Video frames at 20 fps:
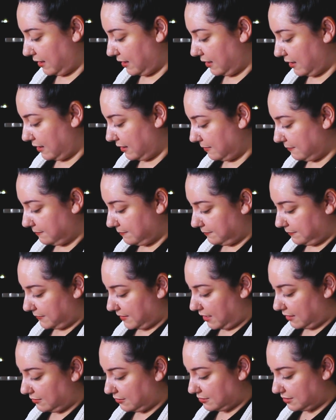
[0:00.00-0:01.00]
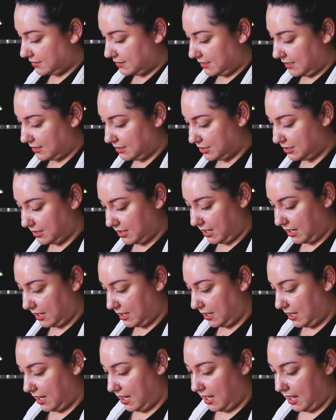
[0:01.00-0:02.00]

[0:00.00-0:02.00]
understitched it.